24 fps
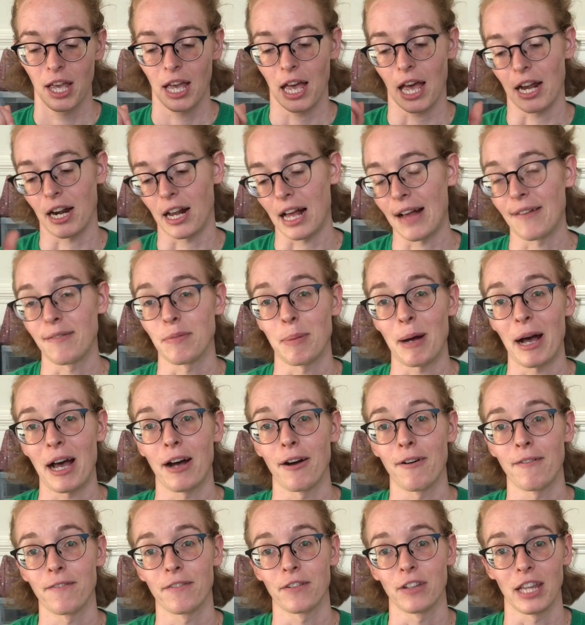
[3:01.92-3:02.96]
And I'll have a
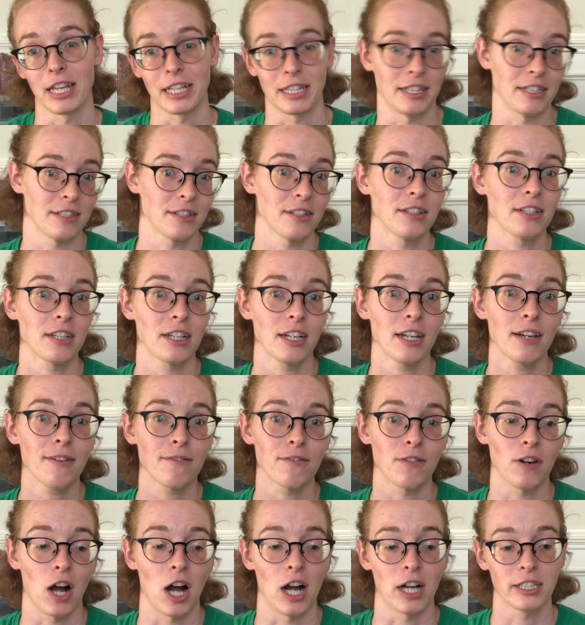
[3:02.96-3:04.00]
pile for like, this is gonna get
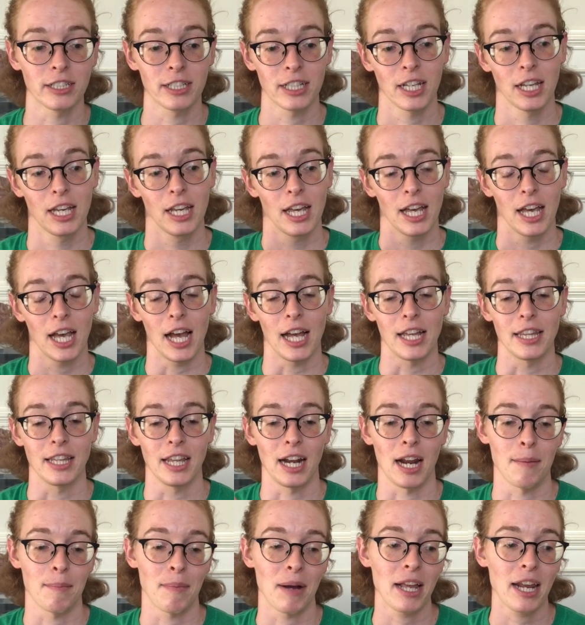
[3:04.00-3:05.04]
frogged. And then
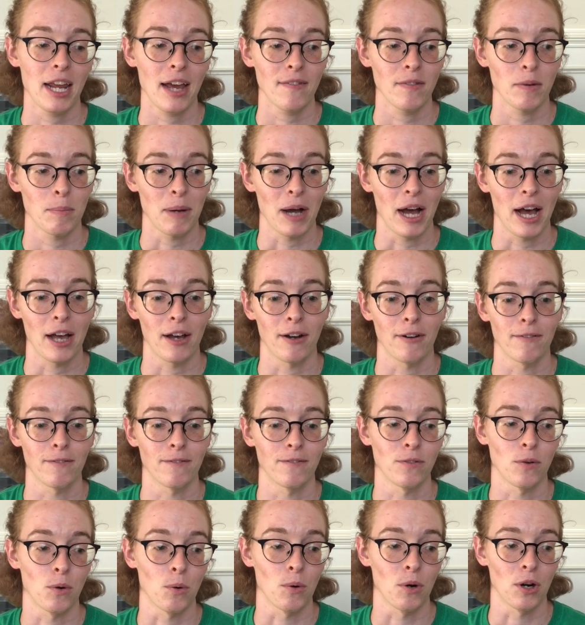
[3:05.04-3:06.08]
I might have a pile
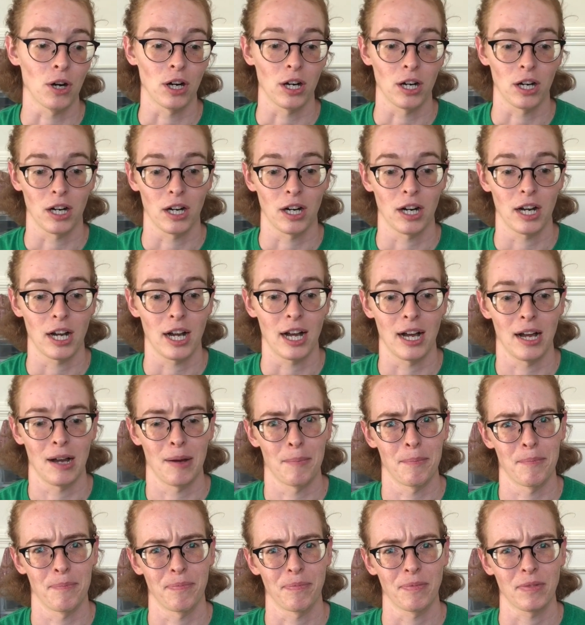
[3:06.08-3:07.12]
for,
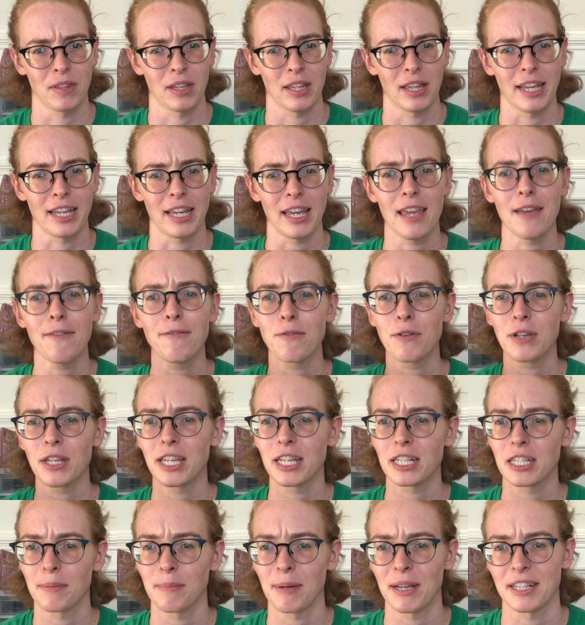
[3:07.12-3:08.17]
like, if we
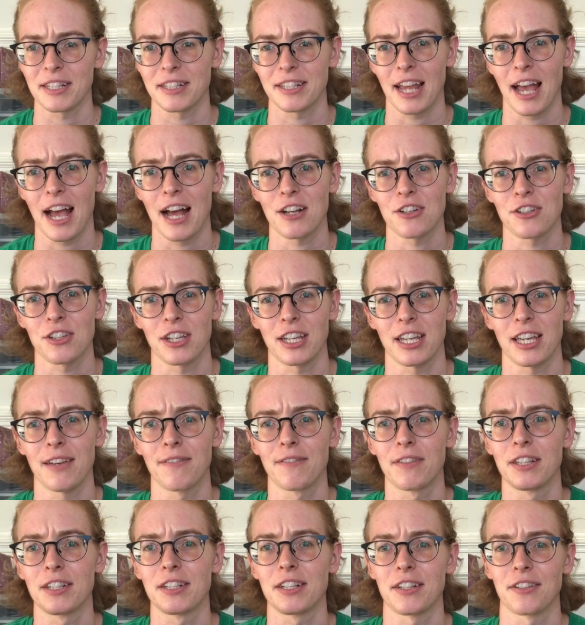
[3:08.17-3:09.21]
get to my stash, like if
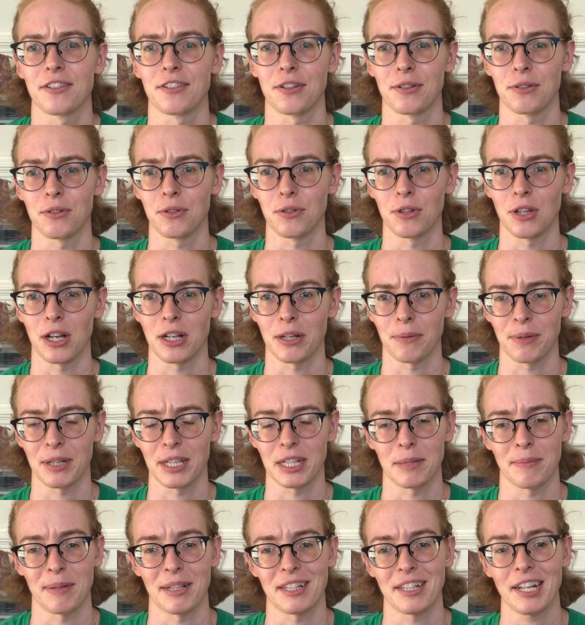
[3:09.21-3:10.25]
this doesn't go too long and we get
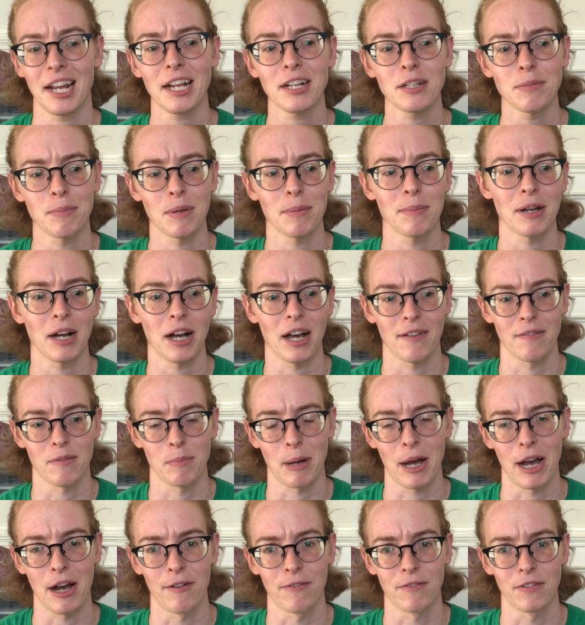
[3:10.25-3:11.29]
to my stash, maybe I'll have a
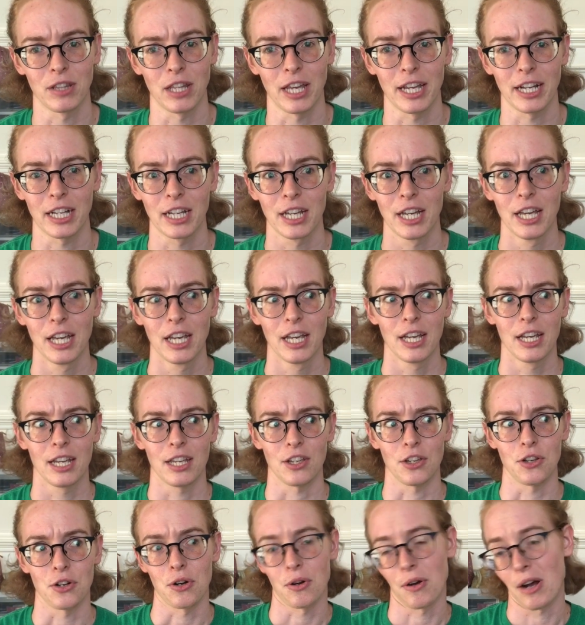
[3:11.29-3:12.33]
pile for like,
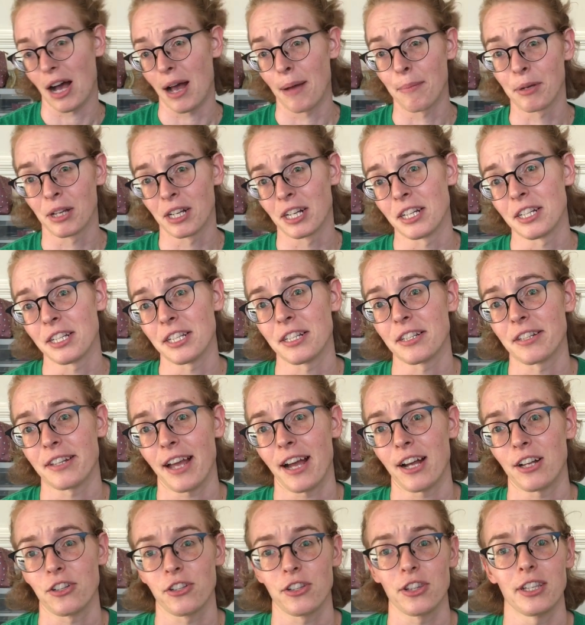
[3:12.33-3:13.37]
I'm gonna
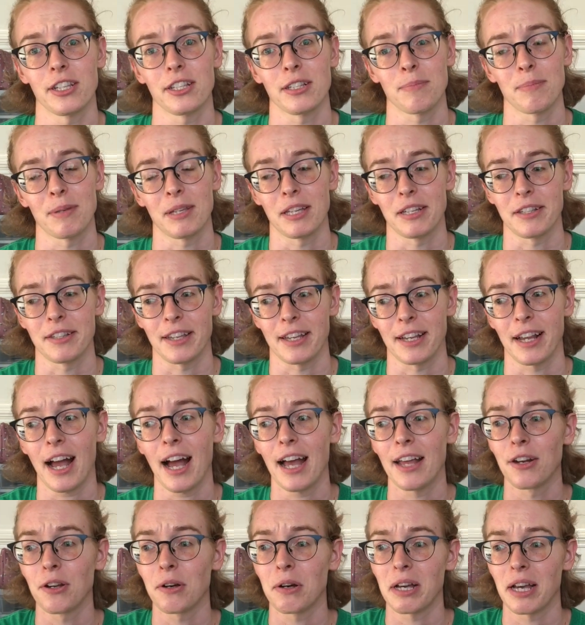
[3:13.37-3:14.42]
destash this, because like,
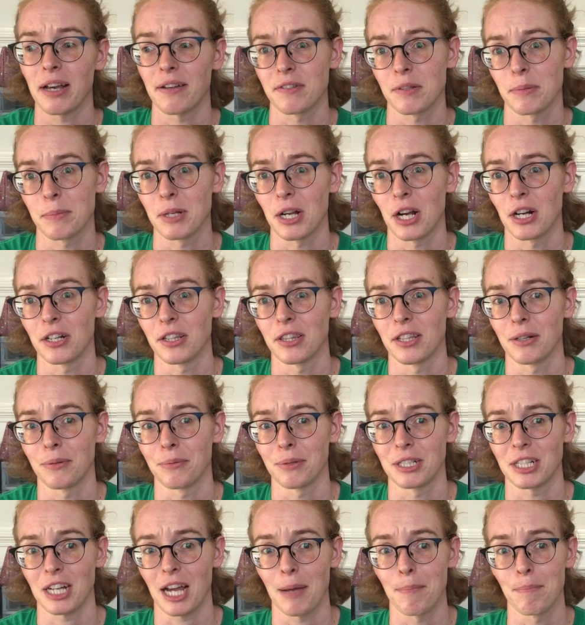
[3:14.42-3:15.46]
I know I have some yarn in there,
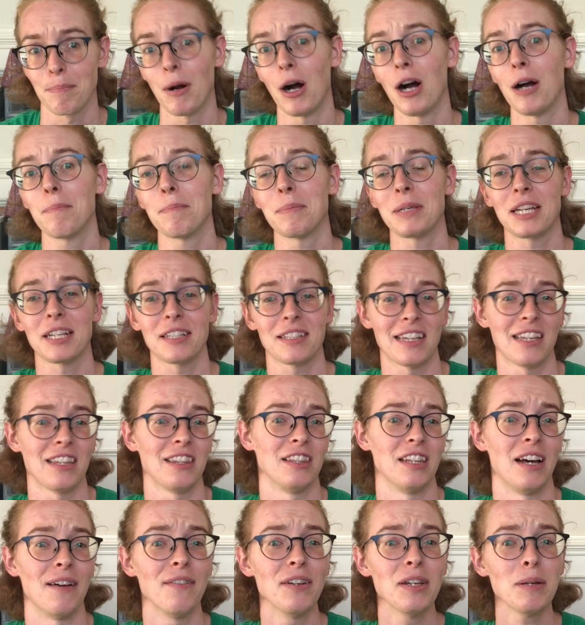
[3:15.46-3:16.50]
which I bought because I
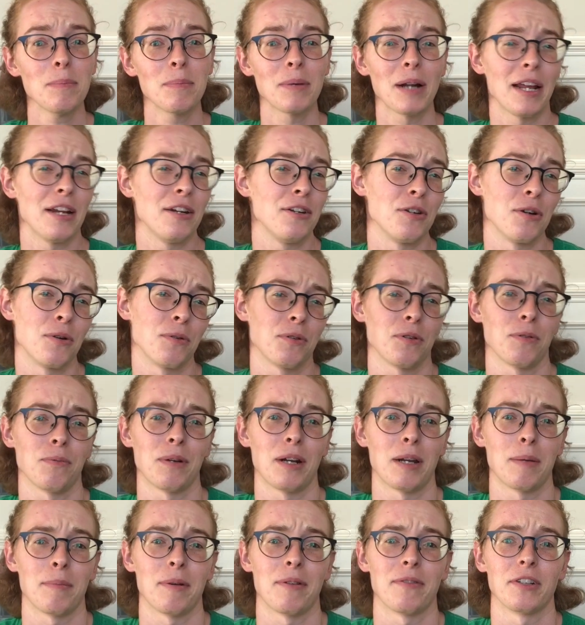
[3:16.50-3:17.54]
love it, but I don't know when
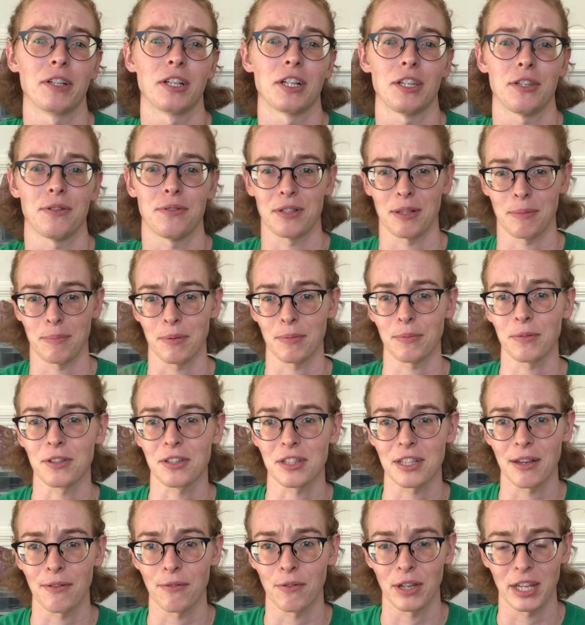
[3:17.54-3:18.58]
I'm ever gonna use it, but we'll
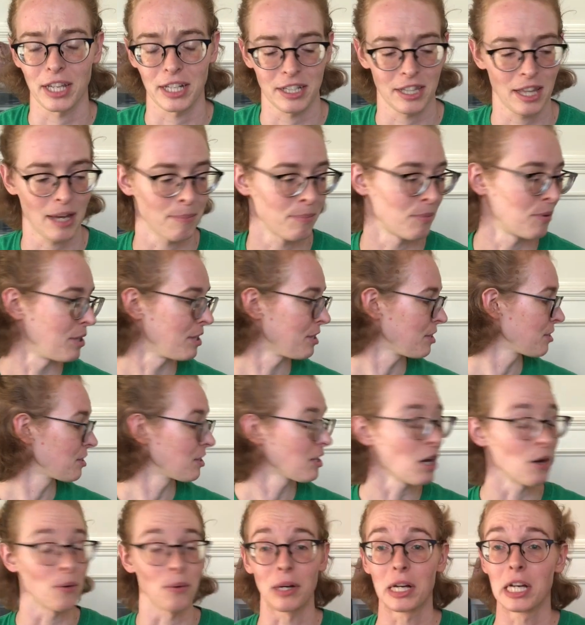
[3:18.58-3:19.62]
see if we get to that point.
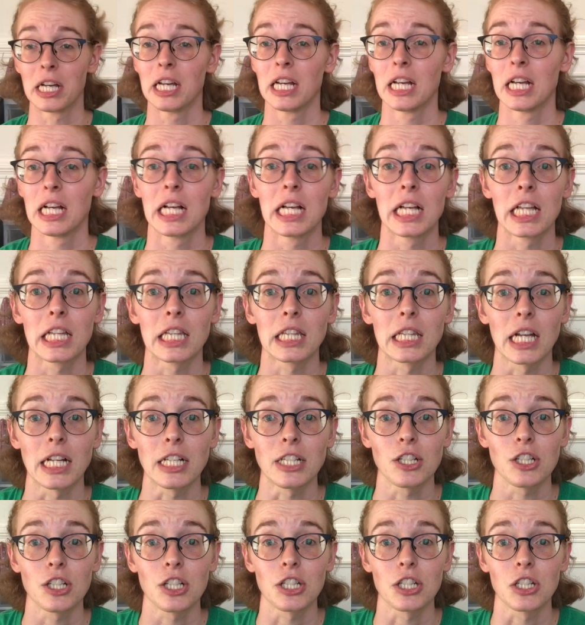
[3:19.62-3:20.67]
So
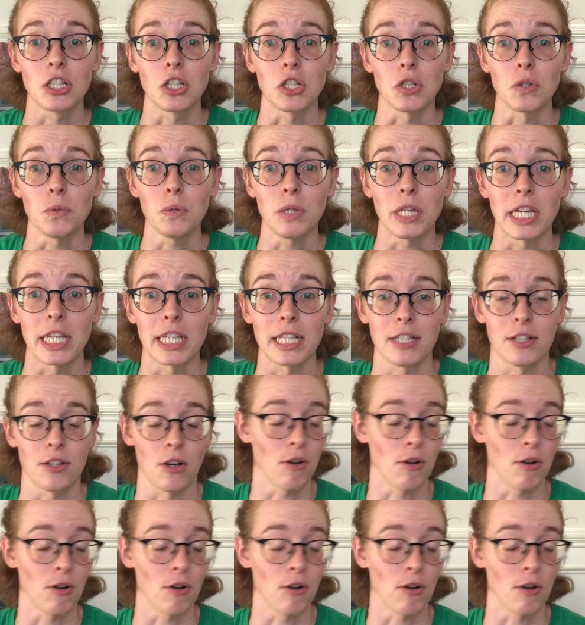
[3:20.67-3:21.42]
let's just do this.